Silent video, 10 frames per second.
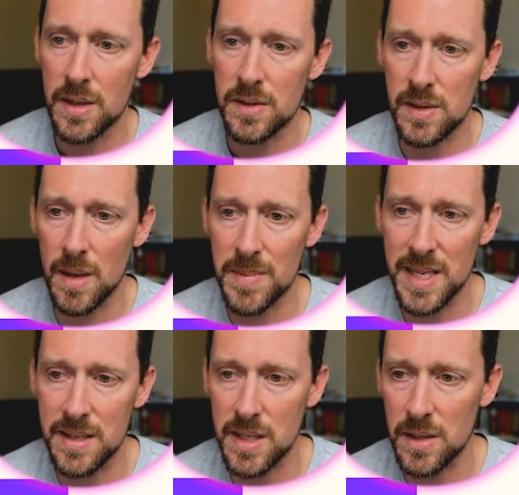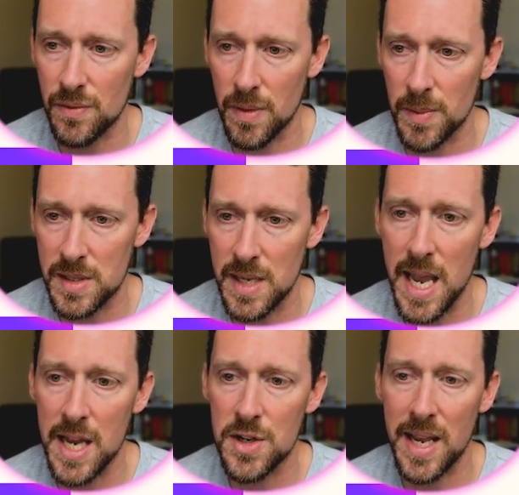some distance from the
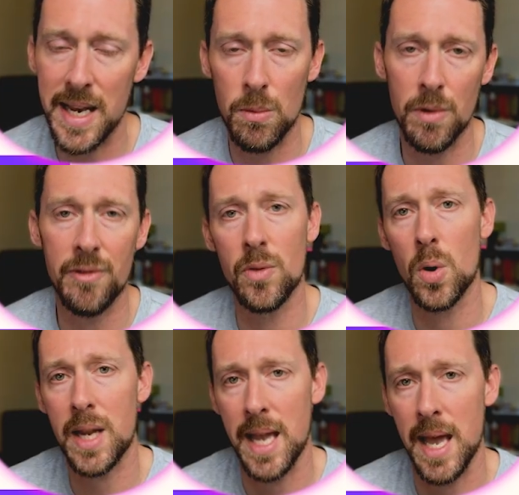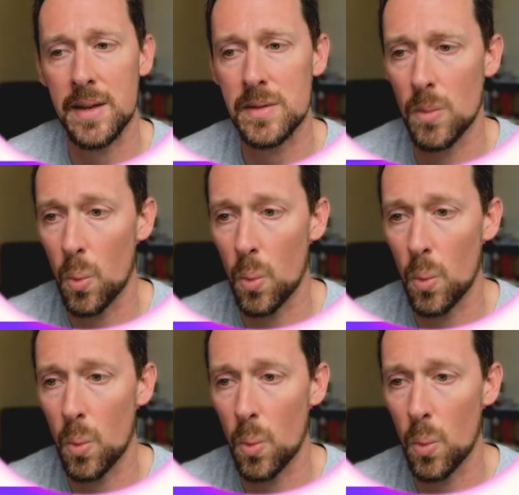stage and it will forecast